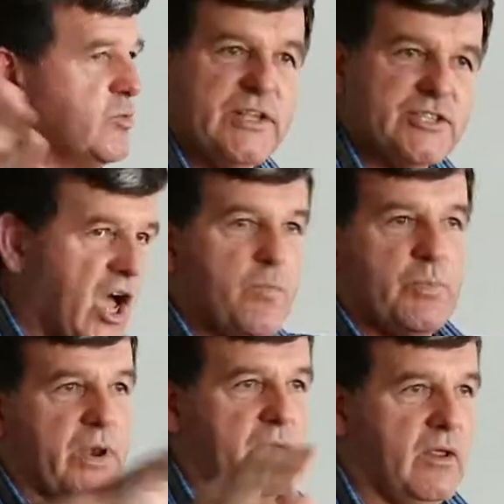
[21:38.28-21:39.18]
where it's
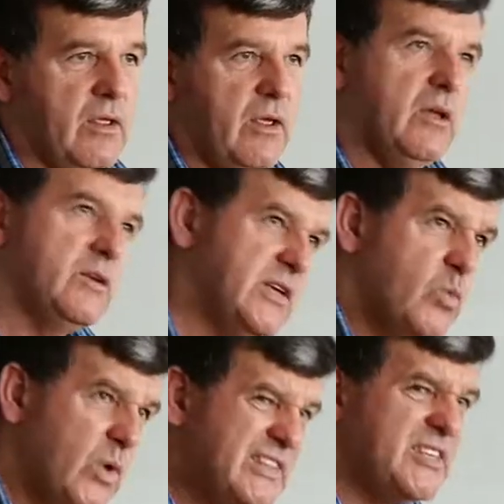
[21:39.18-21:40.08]
open.
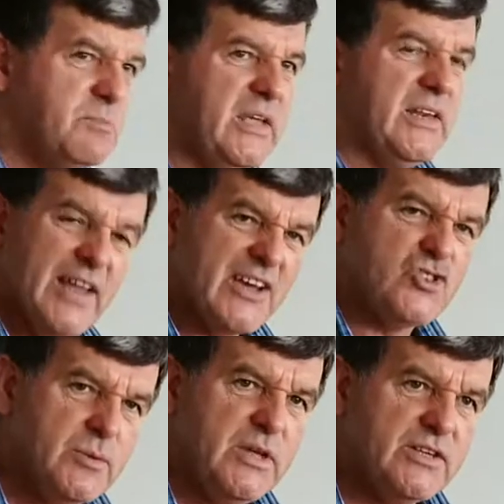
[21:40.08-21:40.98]
what does it mean? It
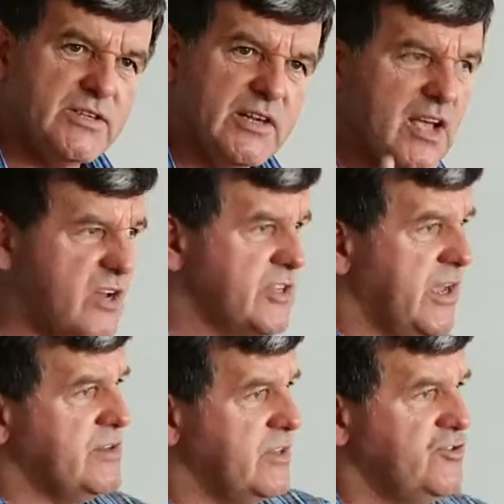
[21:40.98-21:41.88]
actually means it goes
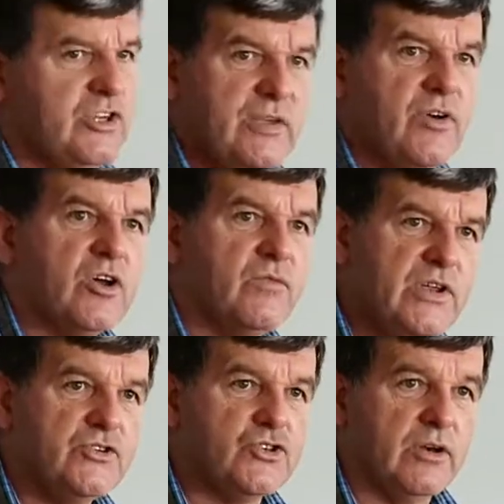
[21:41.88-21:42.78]
against the Geneva
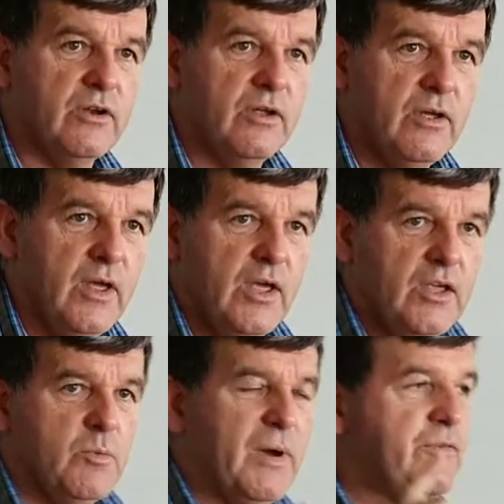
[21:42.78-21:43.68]
Convention.
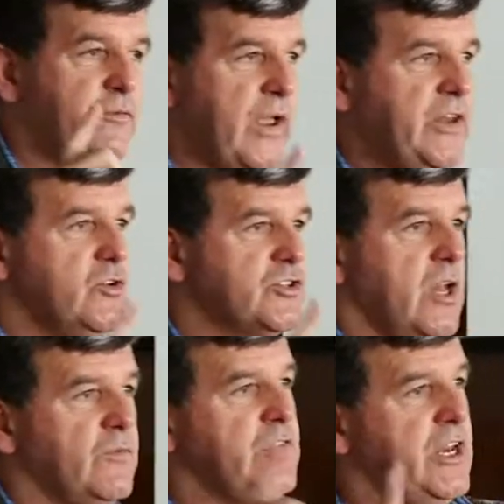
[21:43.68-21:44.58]
You may defend
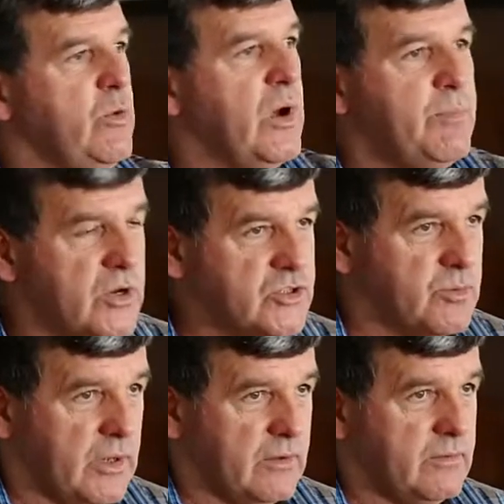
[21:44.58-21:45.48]
yourself in any way
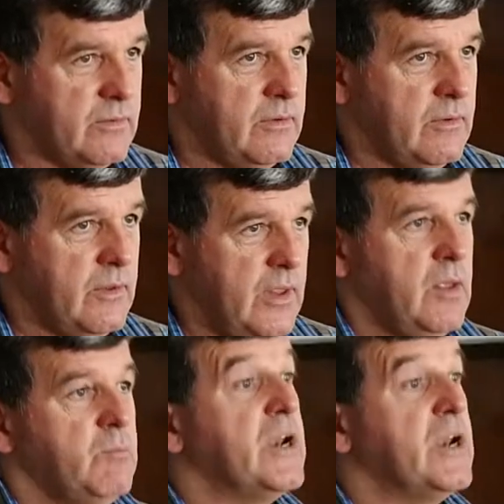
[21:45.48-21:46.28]
possible. But